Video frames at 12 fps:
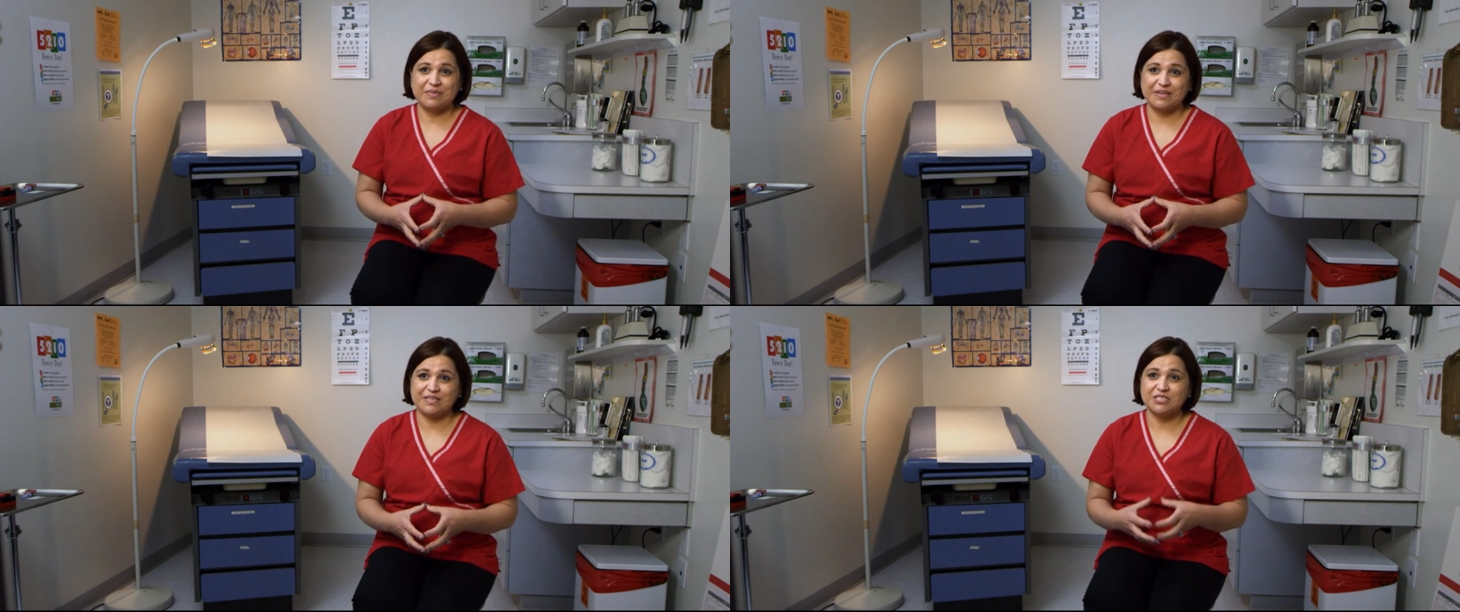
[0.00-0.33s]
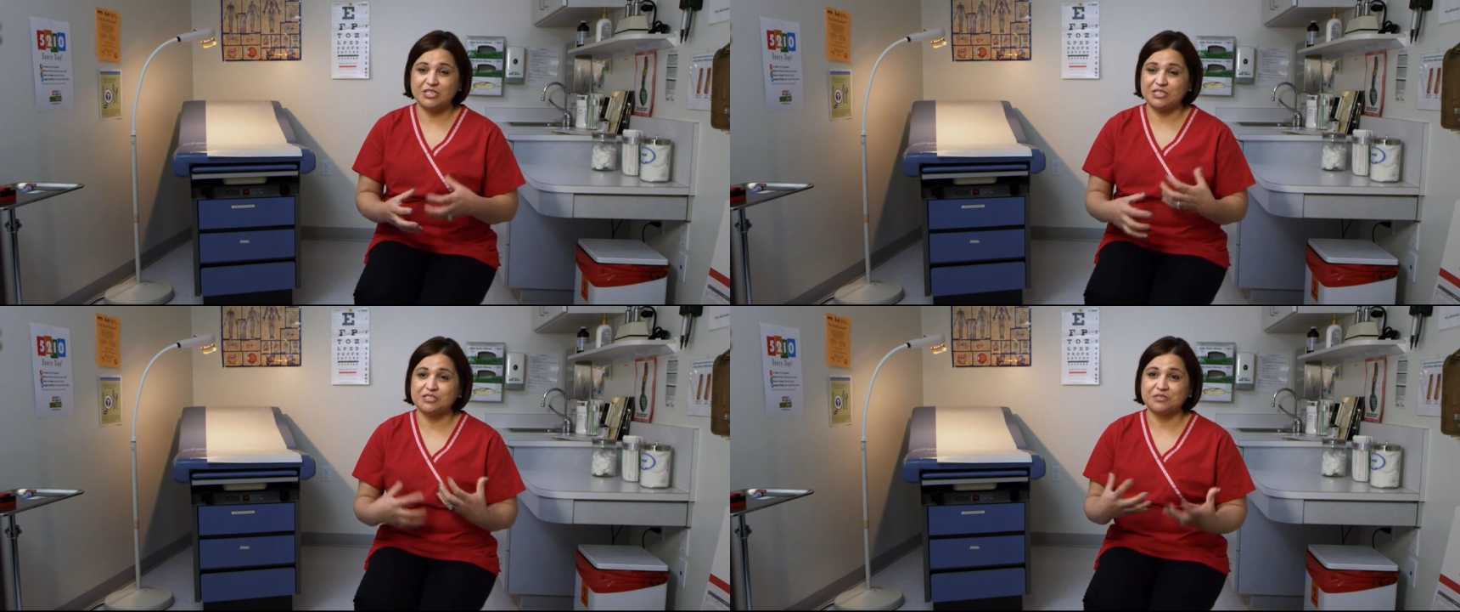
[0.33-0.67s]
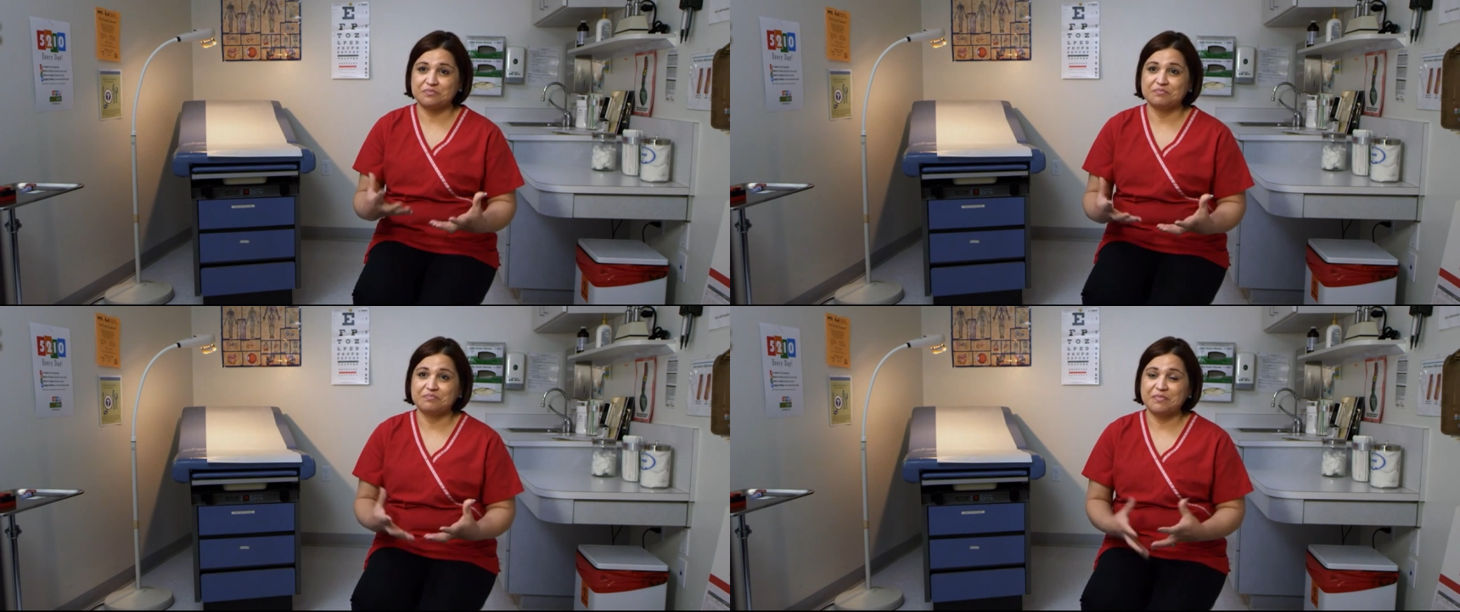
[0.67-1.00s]
but it
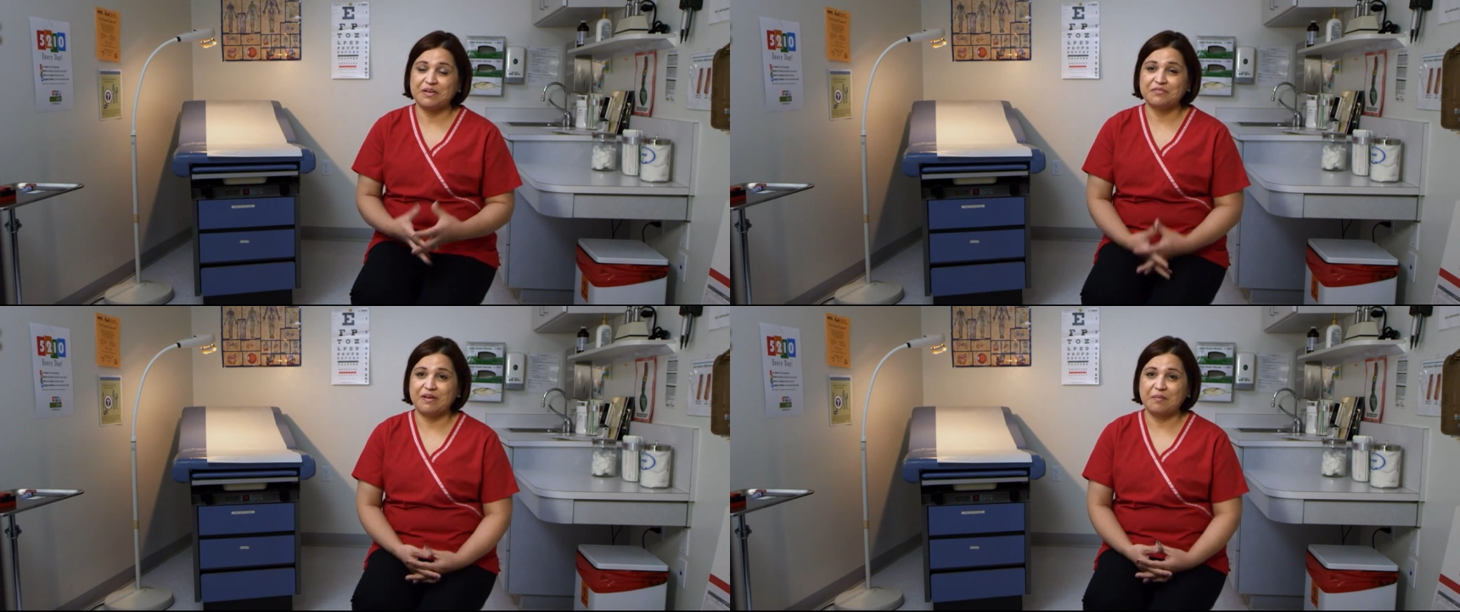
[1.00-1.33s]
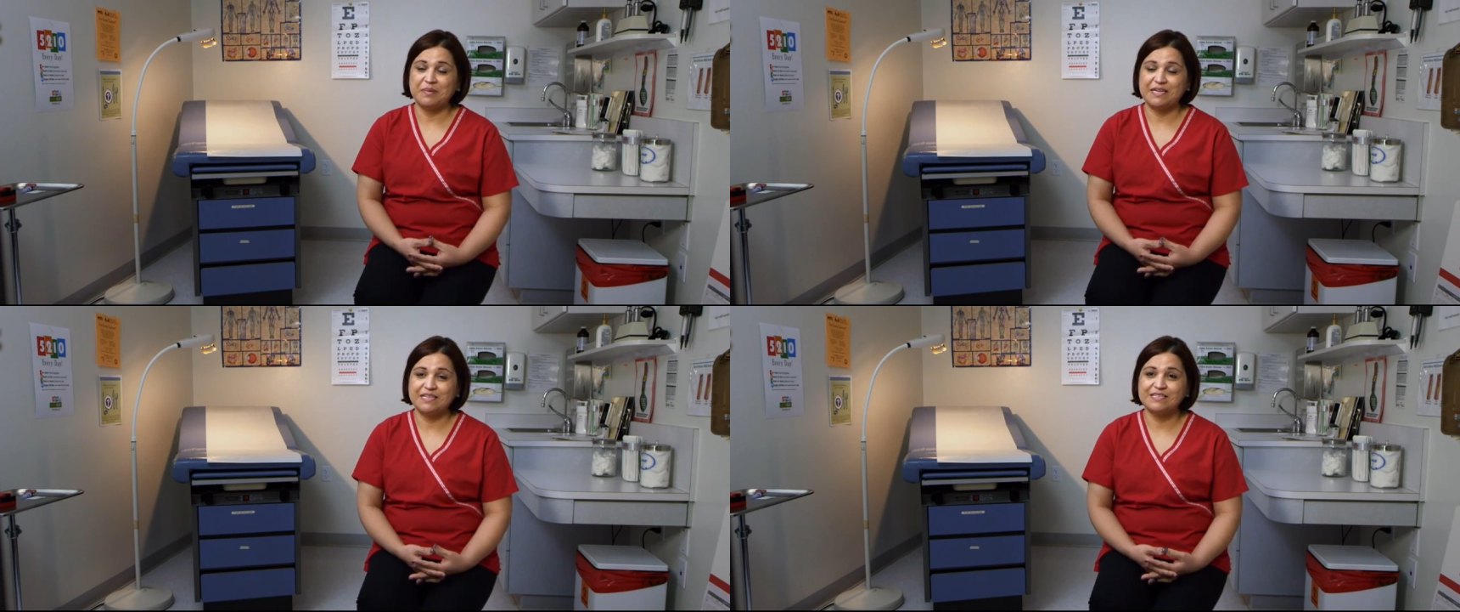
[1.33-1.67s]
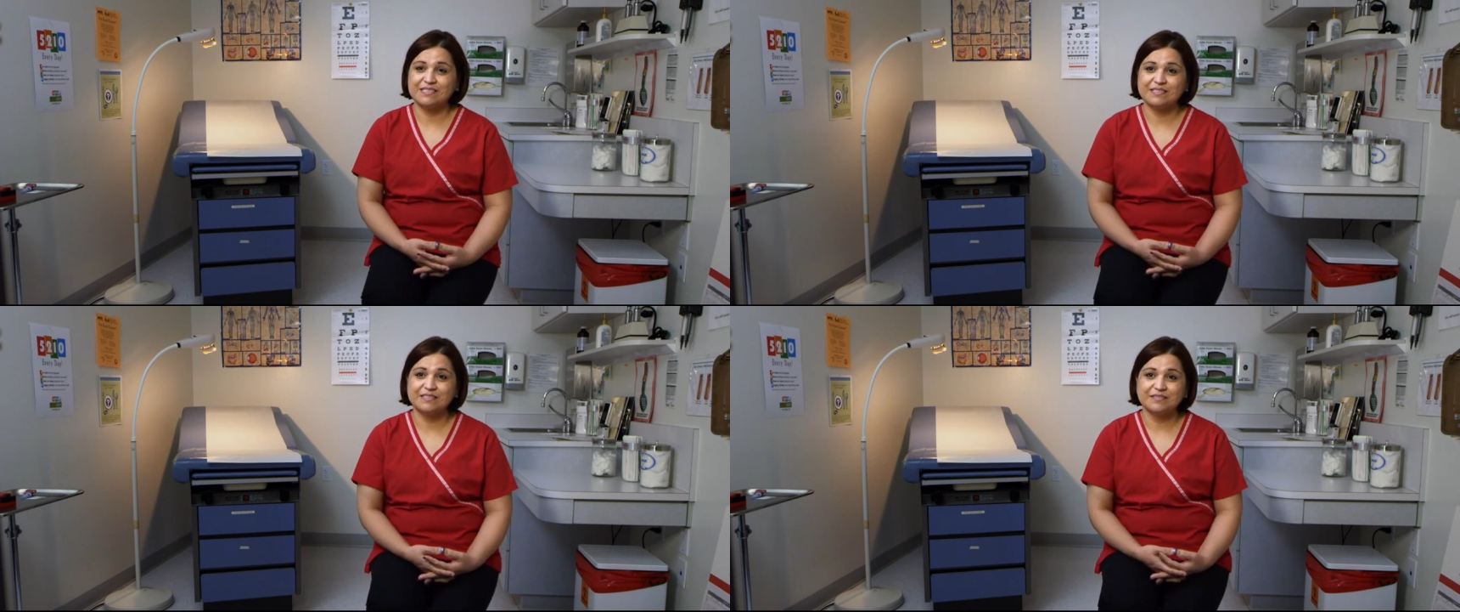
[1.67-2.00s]
changed my
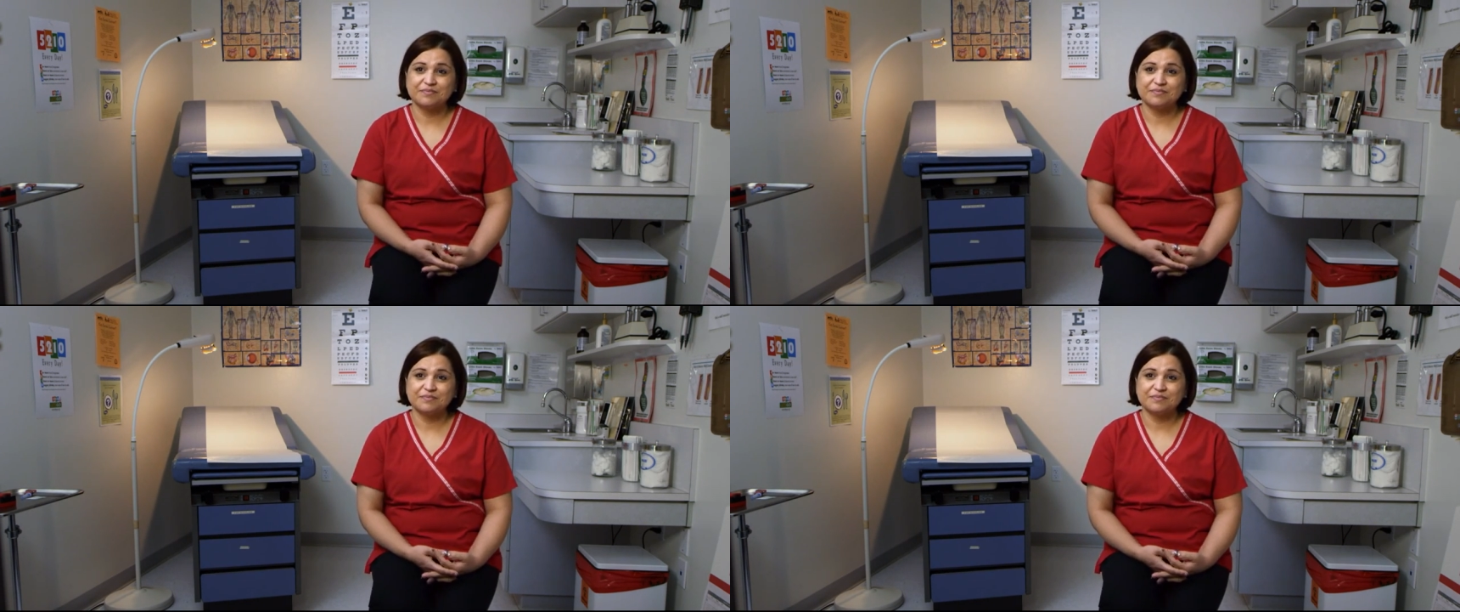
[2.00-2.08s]
families.